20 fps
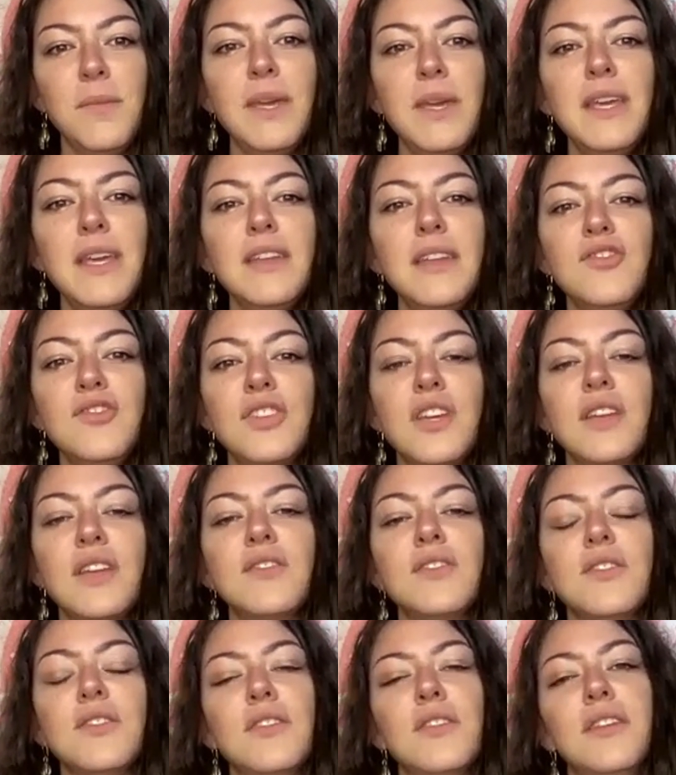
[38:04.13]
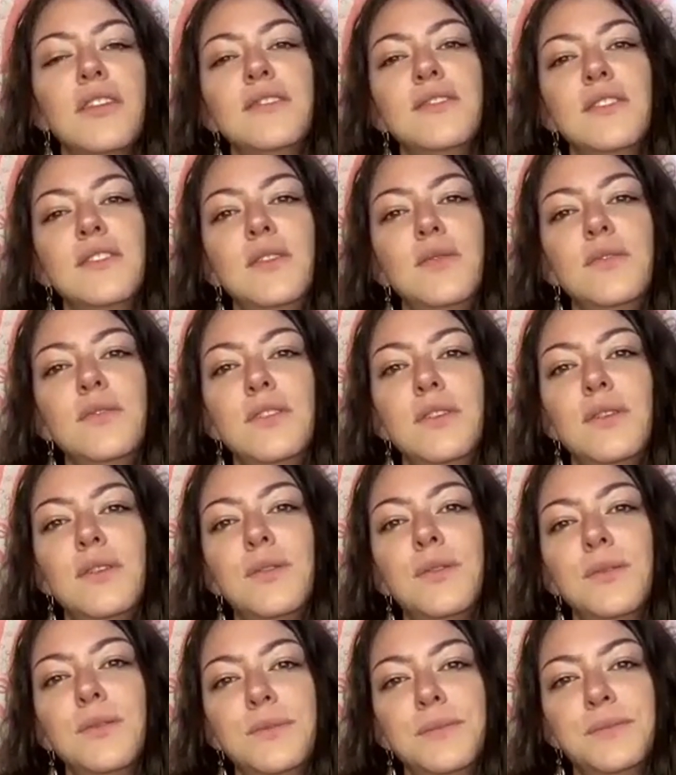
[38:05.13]
Be gentle as you
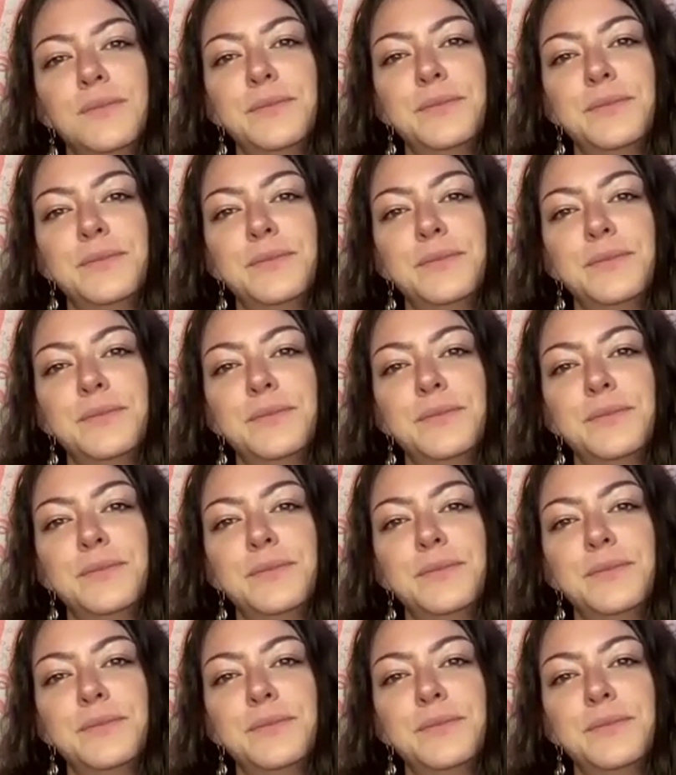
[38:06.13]
do.